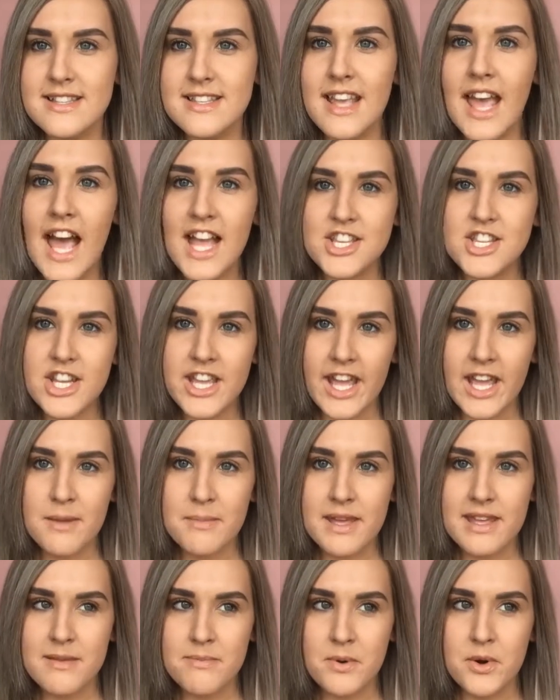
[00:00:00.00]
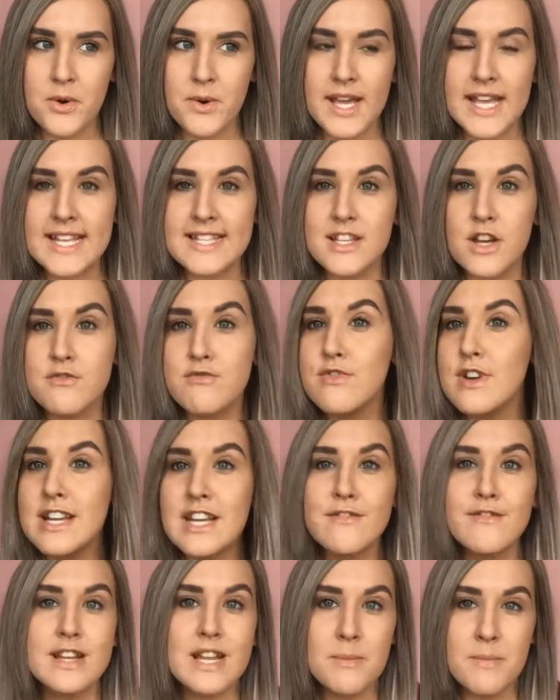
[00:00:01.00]
to educate people is a really,
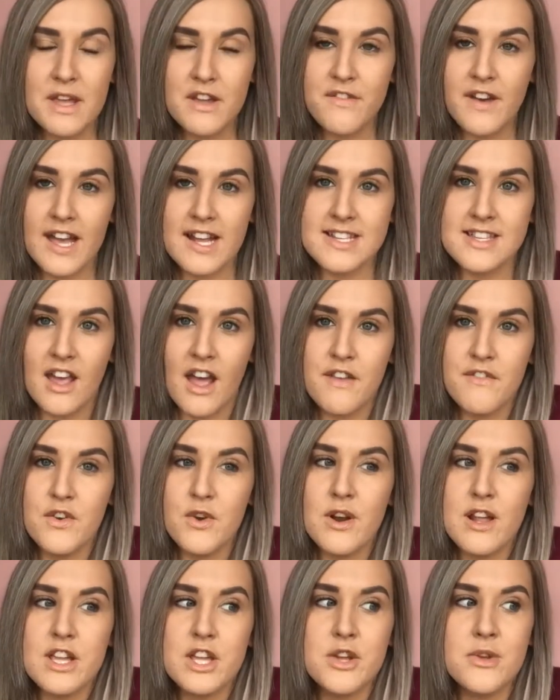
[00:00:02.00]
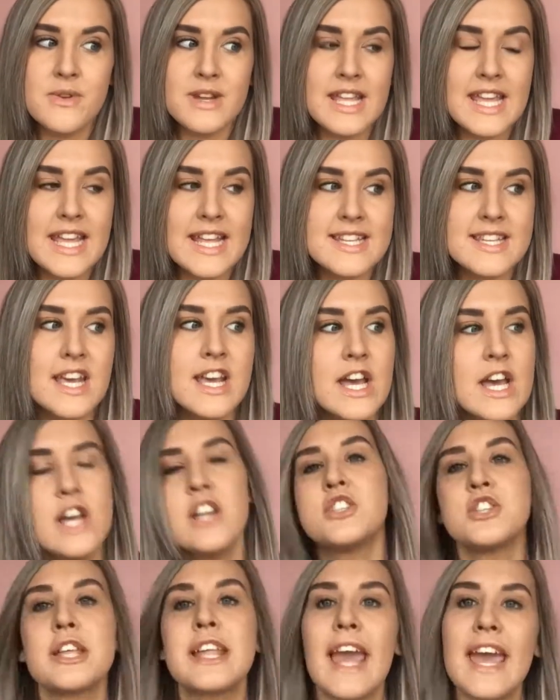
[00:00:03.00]
really big factor. I feel like you need
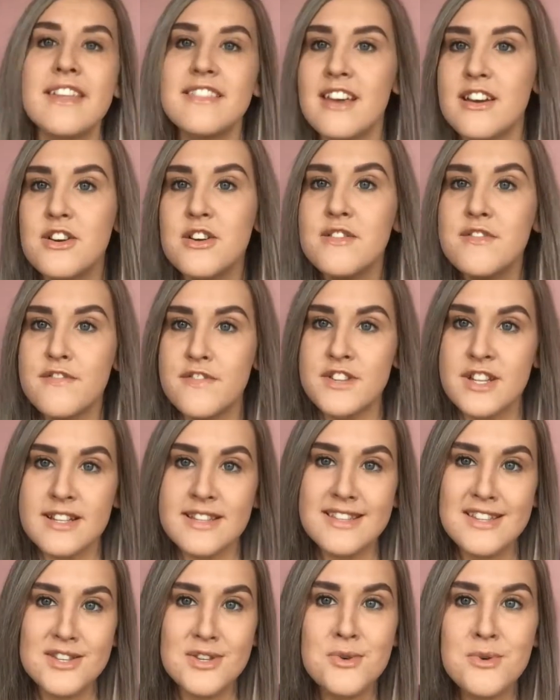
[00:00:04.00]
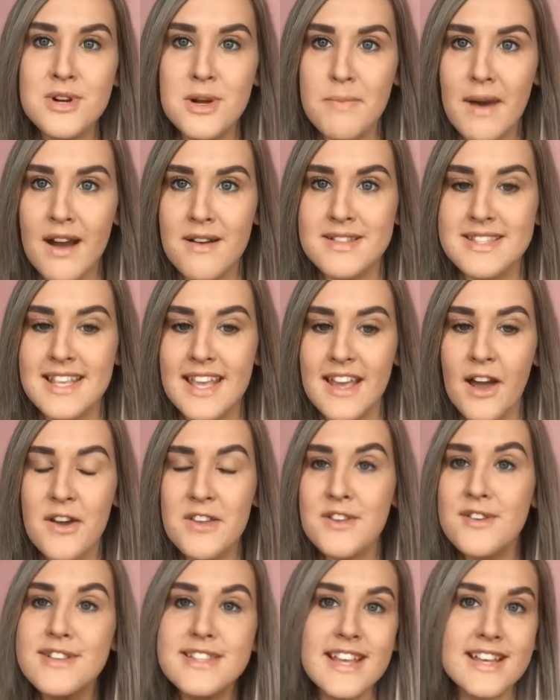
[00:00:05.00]
to gain that confidence to talk about it.
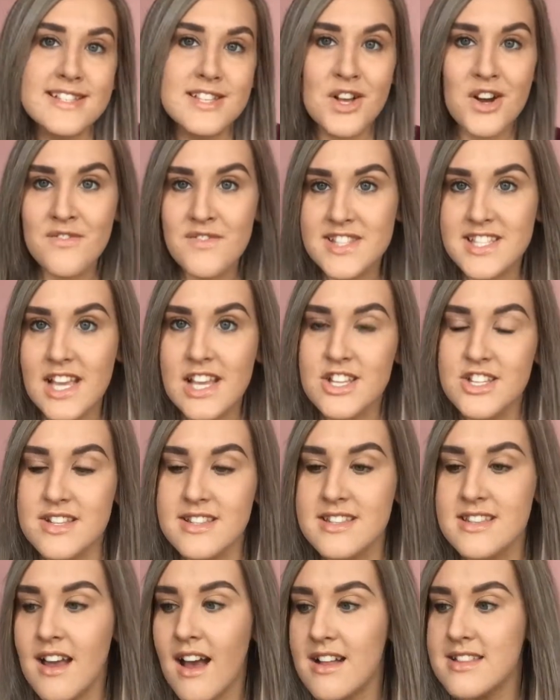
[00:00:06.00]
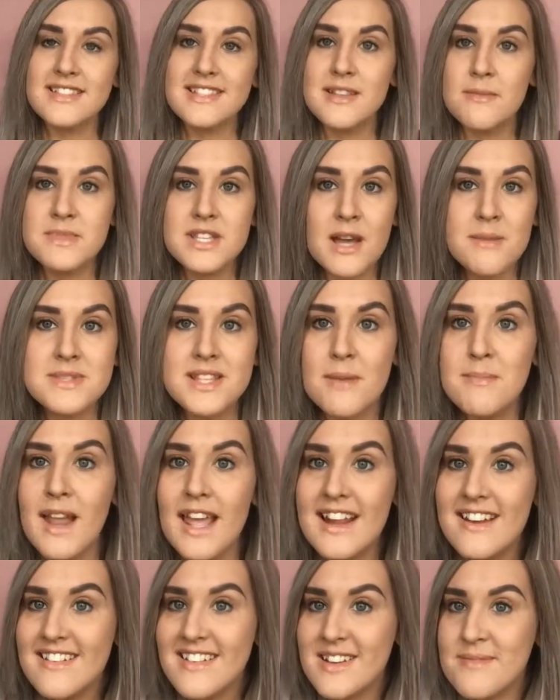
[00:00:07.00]
Use it as a conversation starter. Sometimes I'm
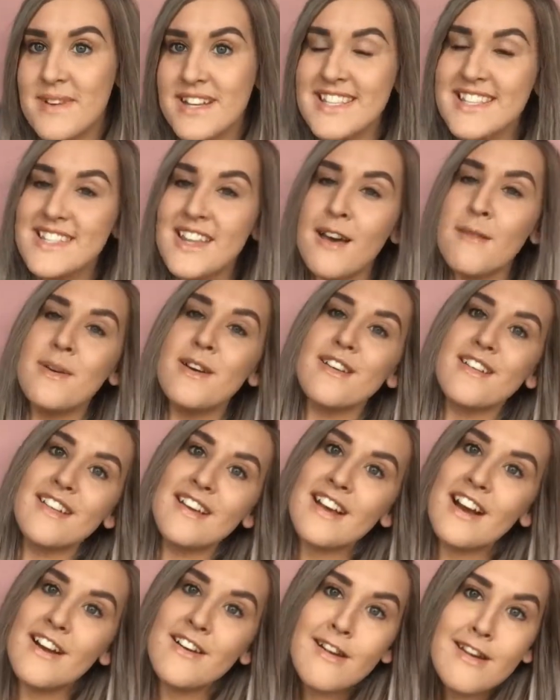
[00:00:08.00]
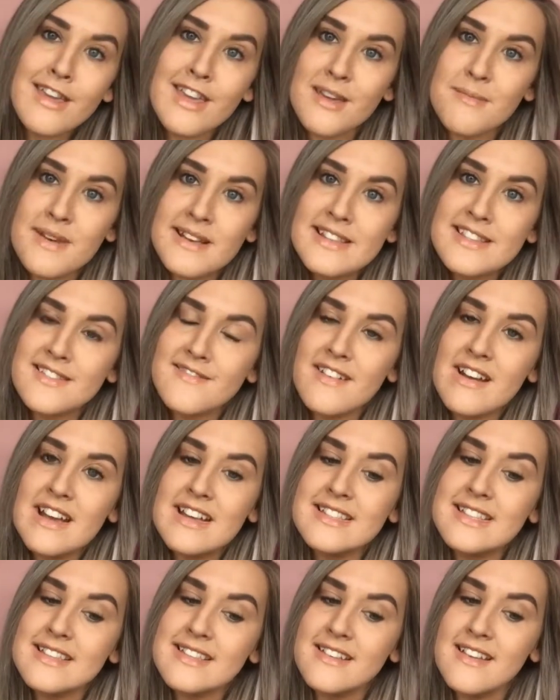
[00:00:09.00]
like, look at my stomach, look how cute my
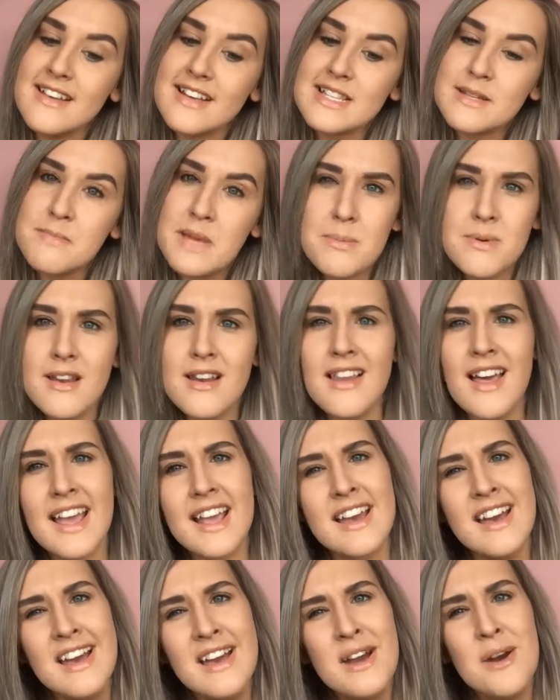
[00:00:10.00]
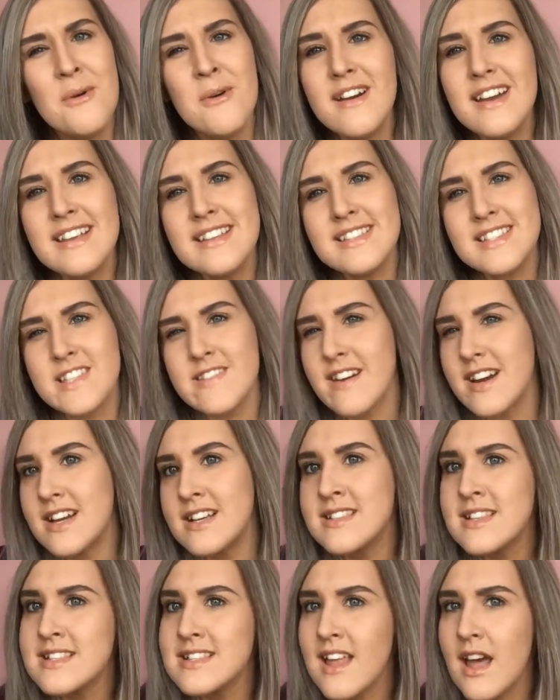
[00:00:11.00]
psoriasis looks. And people are like, what is
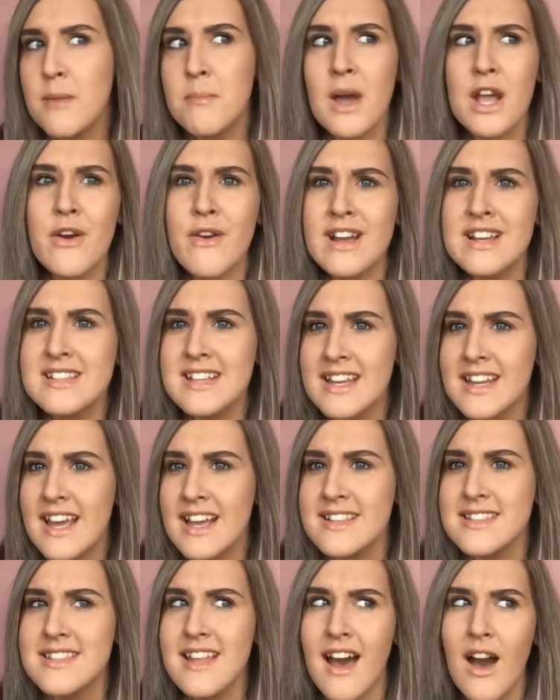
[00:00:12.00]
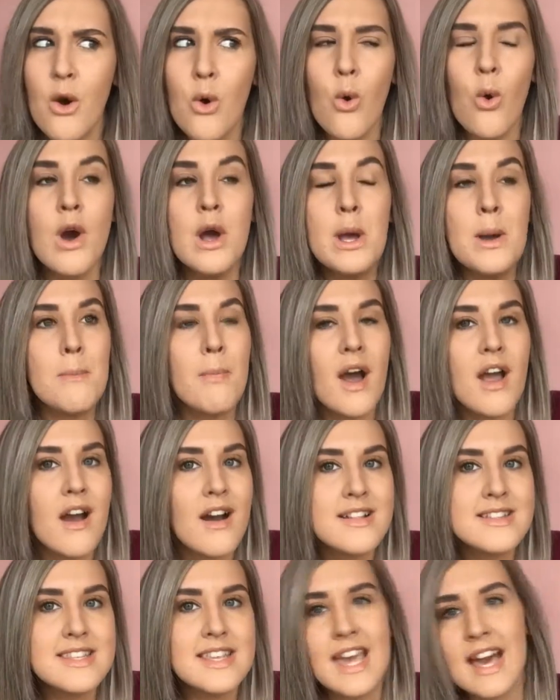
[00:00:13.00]
psoriasis? Like, my granddad has that, or my
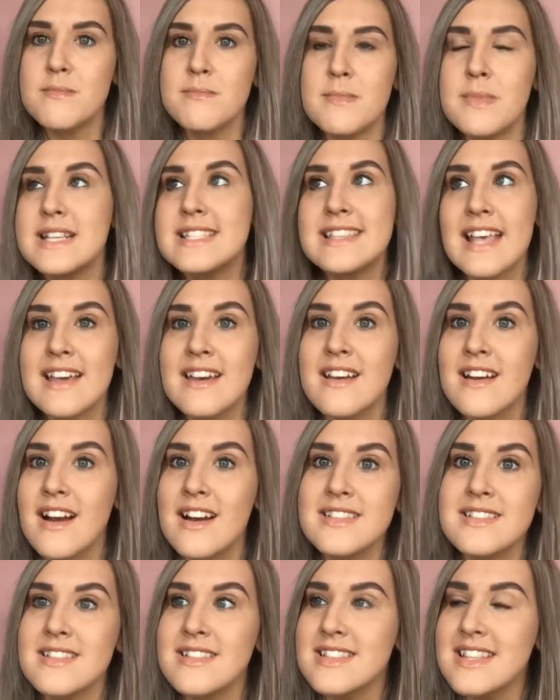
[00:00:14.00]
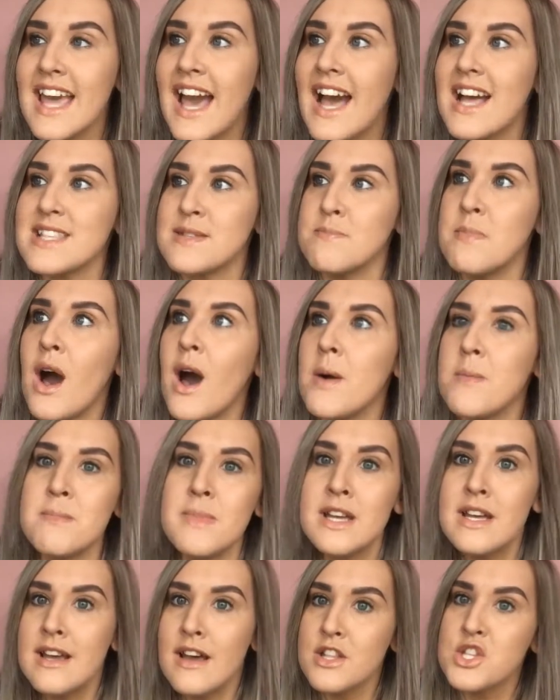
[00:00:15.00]
auntie, my second cousin's cat's
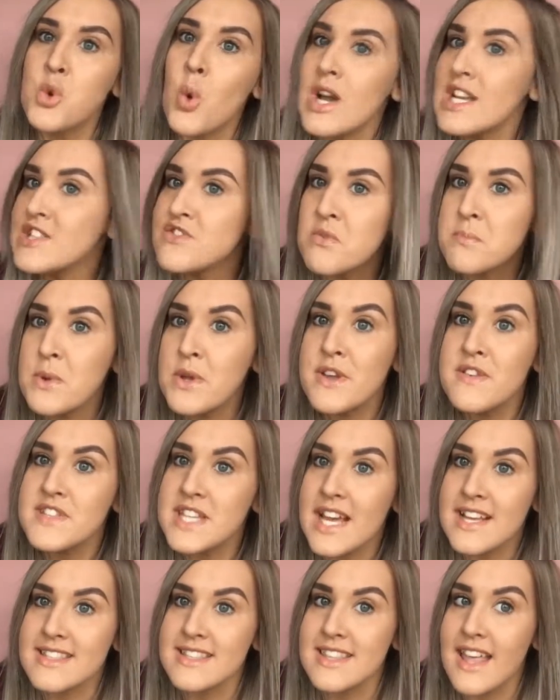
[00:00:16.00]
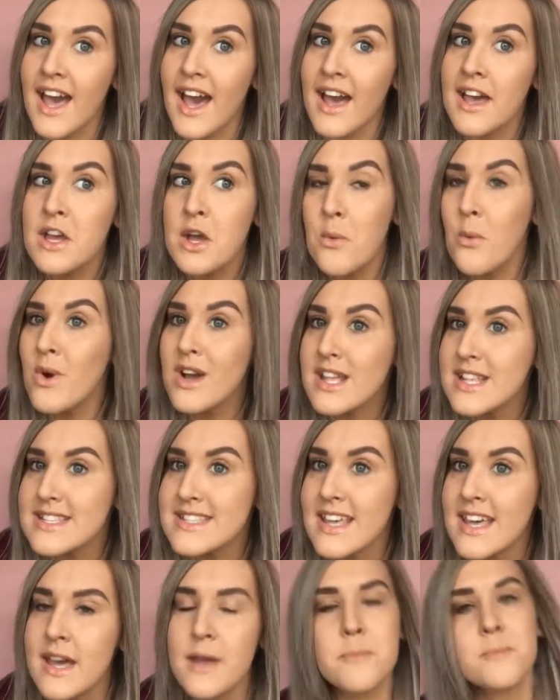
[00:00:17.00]
mum, twice removed, has that. What is
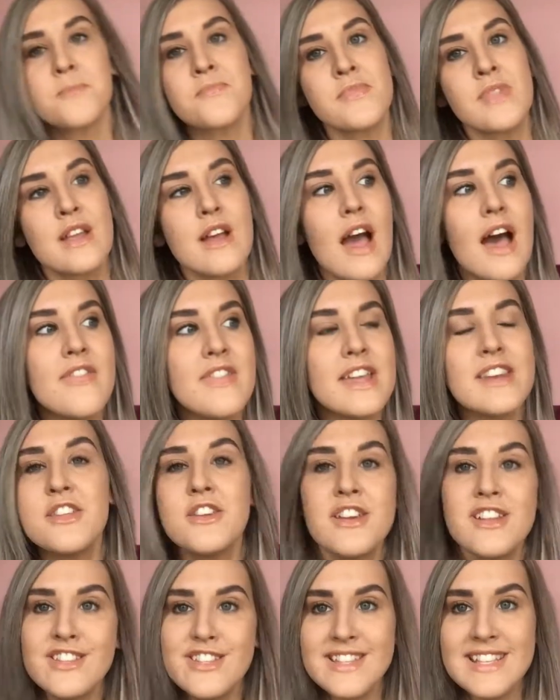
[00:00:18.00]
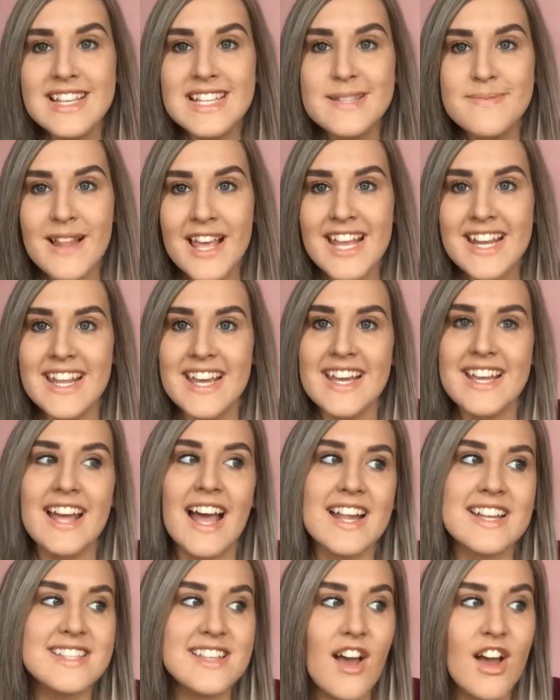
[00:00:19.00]
it? And then you can just explain it,
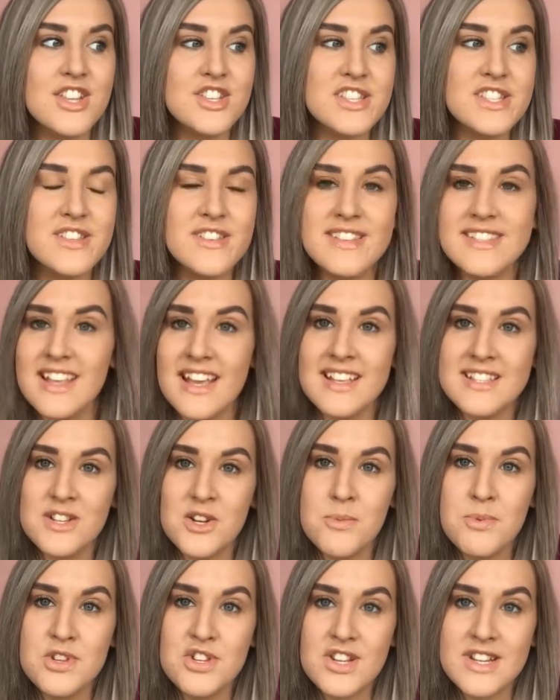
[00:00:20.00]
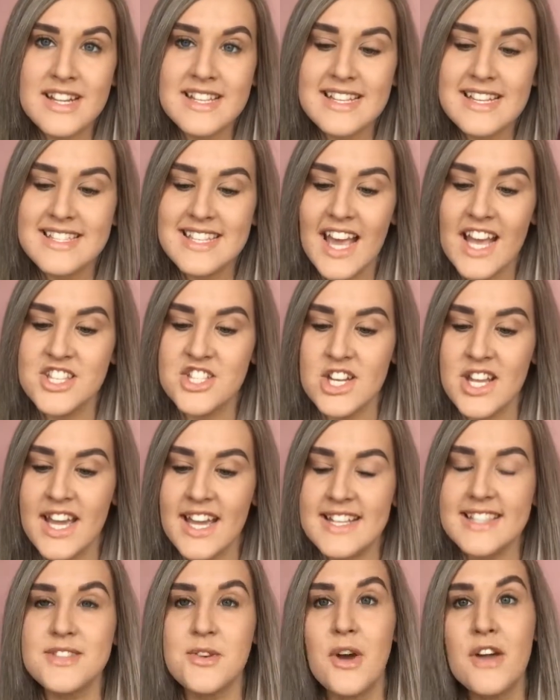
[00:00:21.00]
and I just use it as an opportunity to
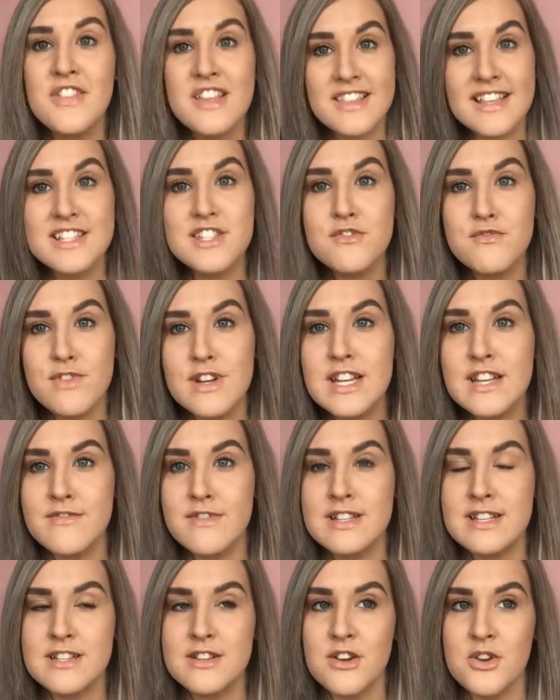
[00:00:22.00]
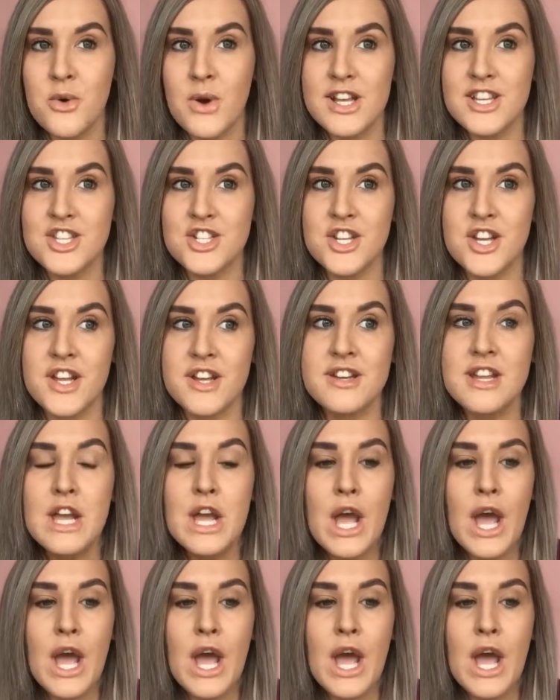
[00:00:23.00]
educate. So I think that's a really, really good question.